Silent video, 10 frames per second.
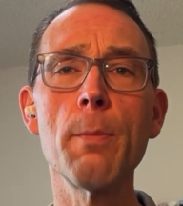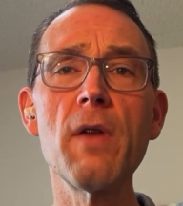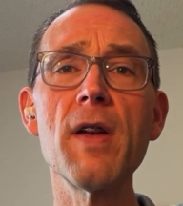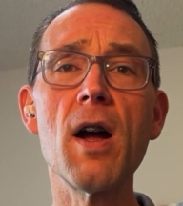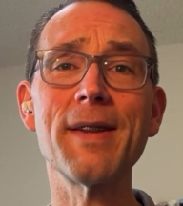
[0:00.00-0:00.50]

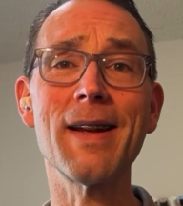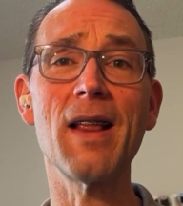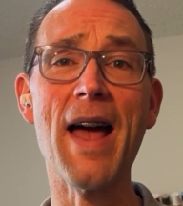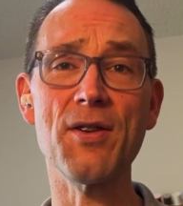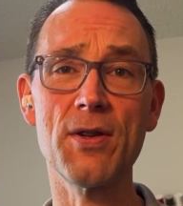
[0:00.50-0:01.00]
Moving on to
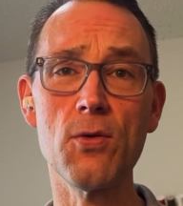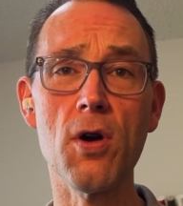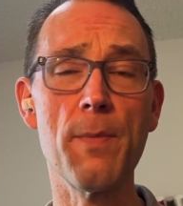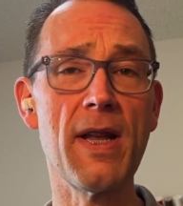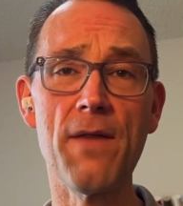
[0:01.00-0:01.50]

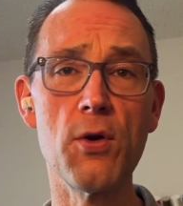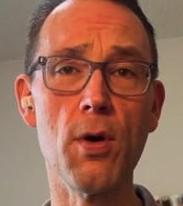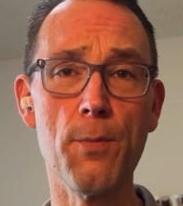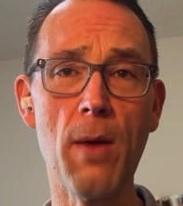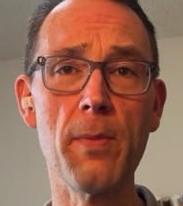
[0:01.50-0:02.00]
Glassdoor, many of you
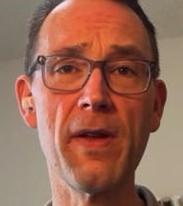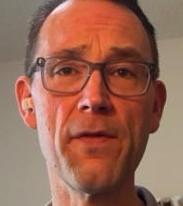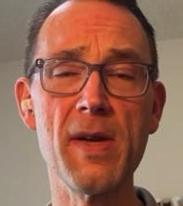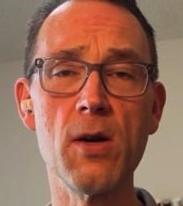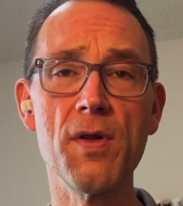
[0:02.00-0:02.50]
are probably
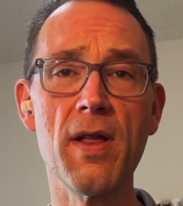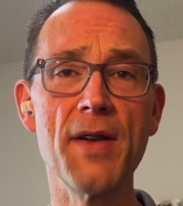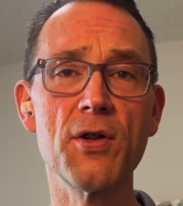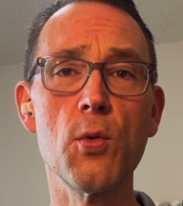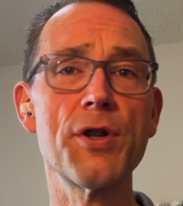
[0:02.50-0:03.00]
familiar with
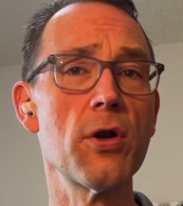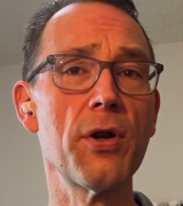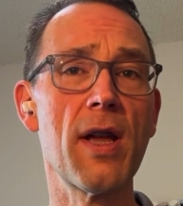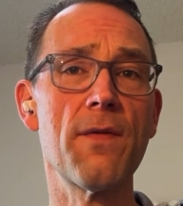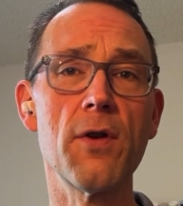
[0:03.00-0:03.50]
Glassdoor. When you're
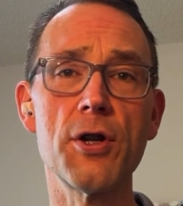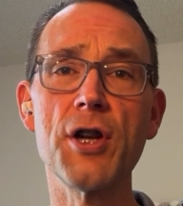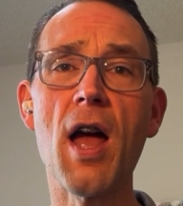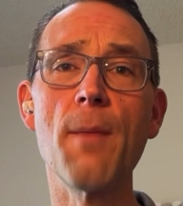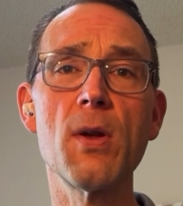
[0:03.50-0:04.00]
looking for a
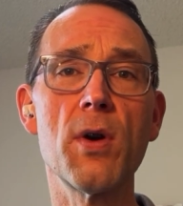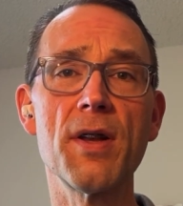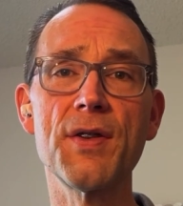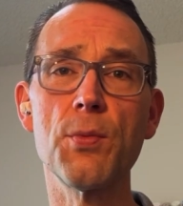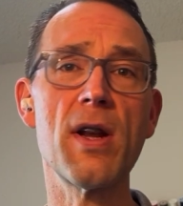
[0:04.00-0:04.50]
job, you
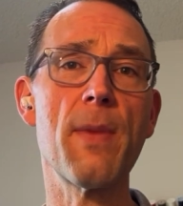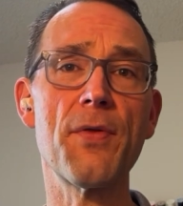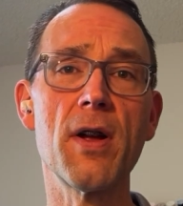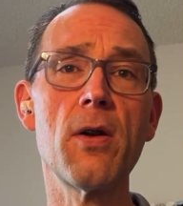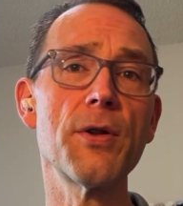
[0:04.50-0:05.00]
want to read
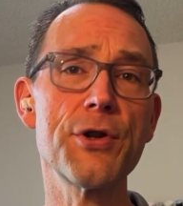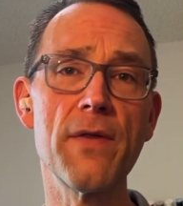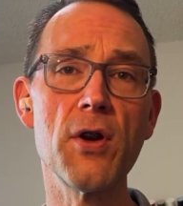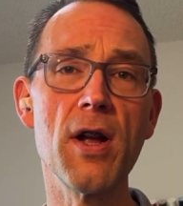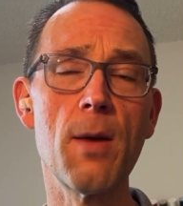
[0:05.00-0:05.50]
about the culture
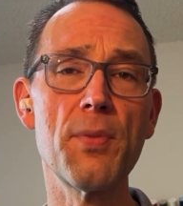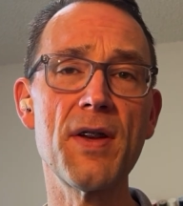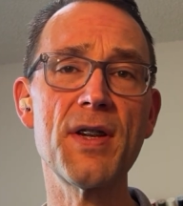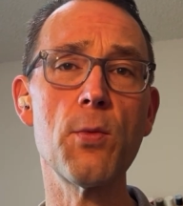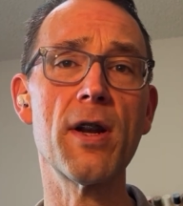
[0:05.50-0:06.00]
of your
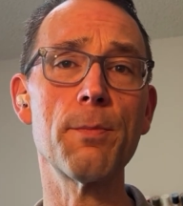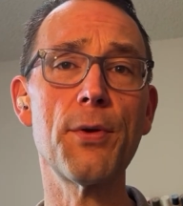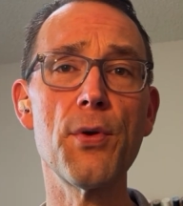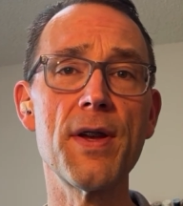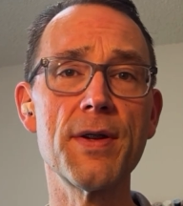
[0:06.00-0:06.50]
company, see what
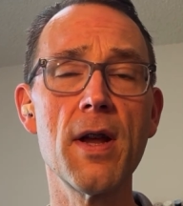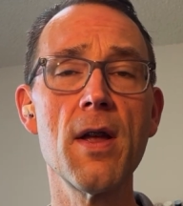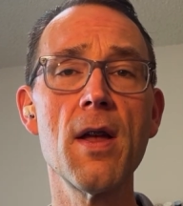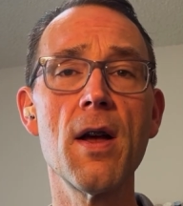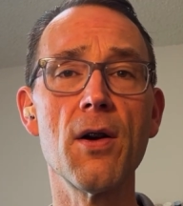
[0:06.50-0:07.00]
employees
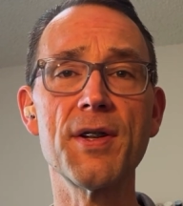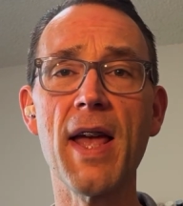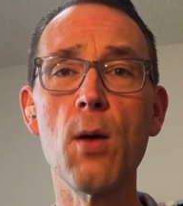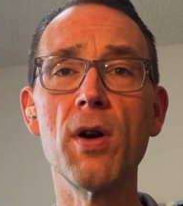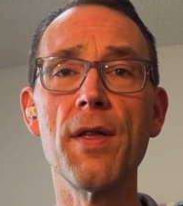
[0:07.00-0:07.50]
are
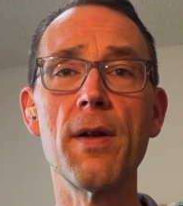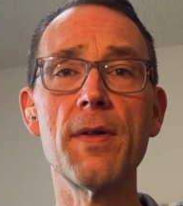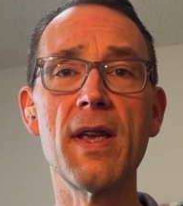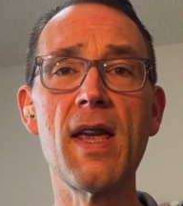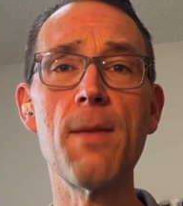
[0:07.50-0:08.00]
saying. One of
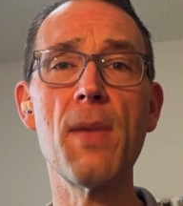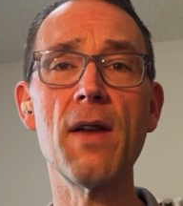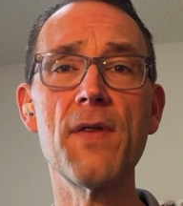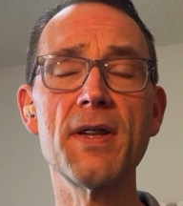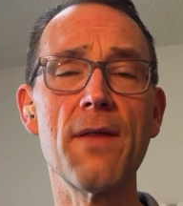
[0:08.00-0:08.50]
the key
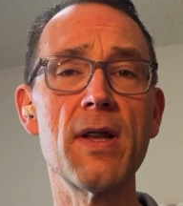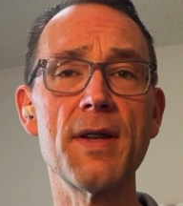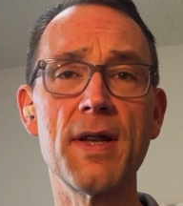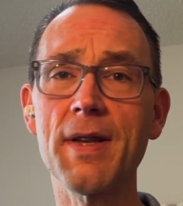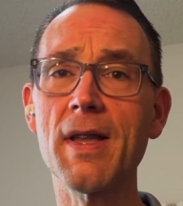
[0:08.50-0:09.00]
benefits of it
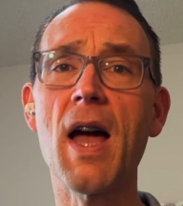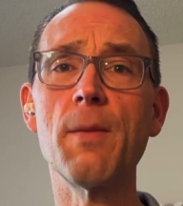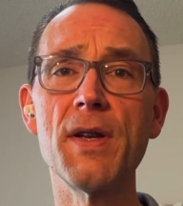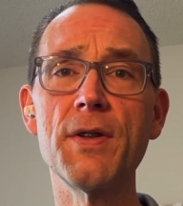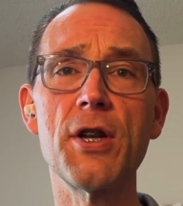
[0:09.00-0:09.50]
is it's
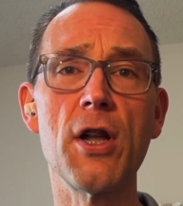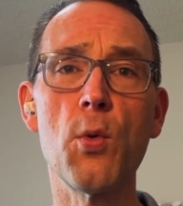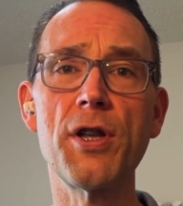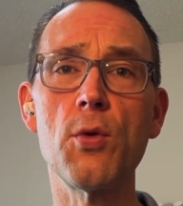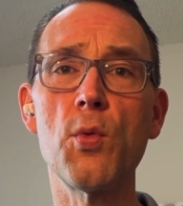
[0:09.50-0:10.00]
anonymous.
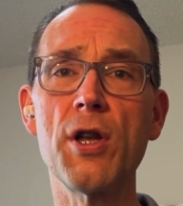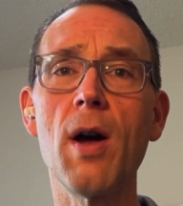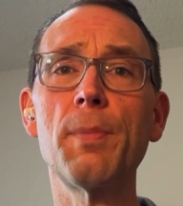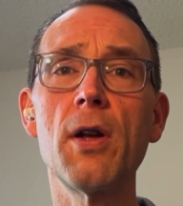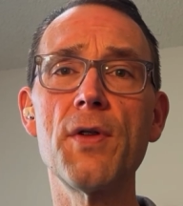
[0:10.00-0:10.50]
When you
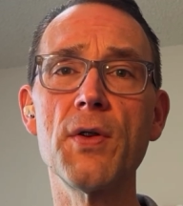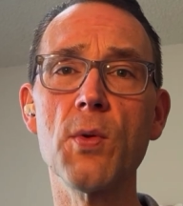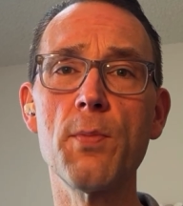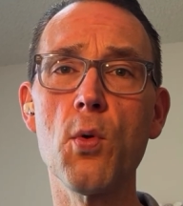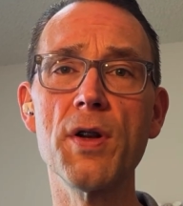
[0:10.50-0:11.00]
upload those
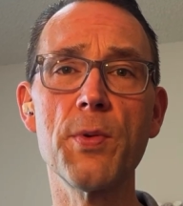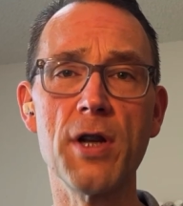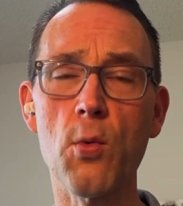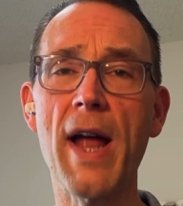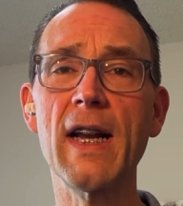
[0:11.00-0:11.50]
reports, when
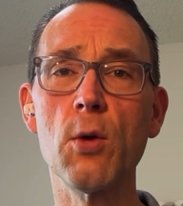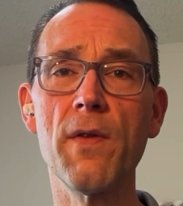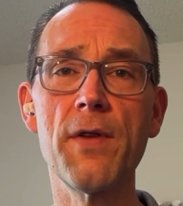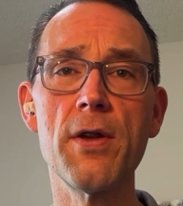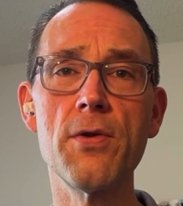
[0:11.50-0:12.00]
you're writing a
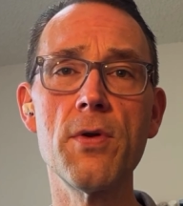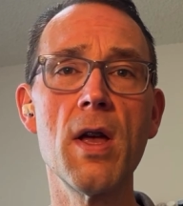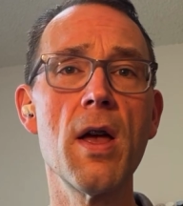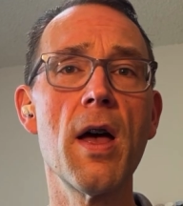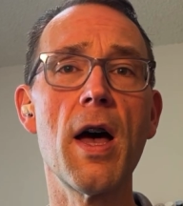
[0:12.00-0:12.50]
review,
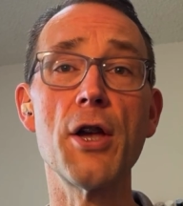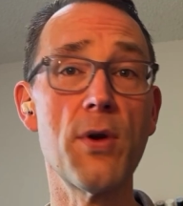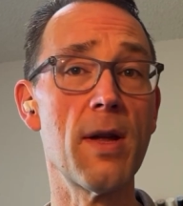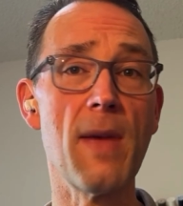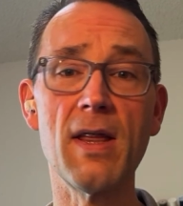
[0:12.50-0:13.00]

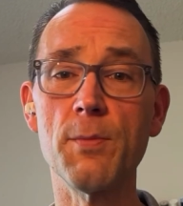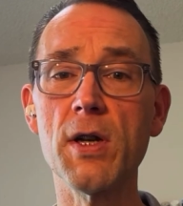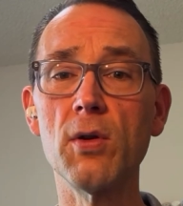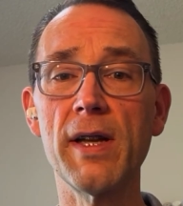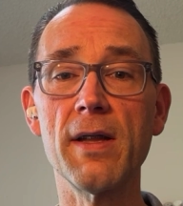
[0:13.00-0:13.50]
You can make them
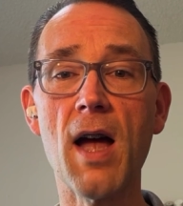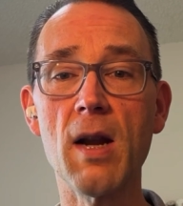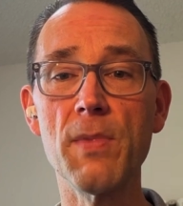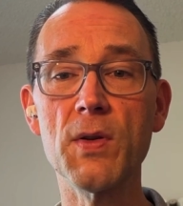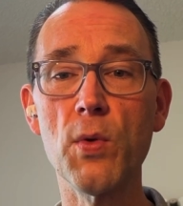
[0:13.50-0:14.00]
totally
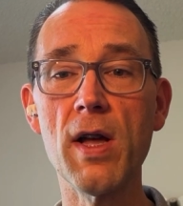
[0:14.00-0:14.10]
anonymous.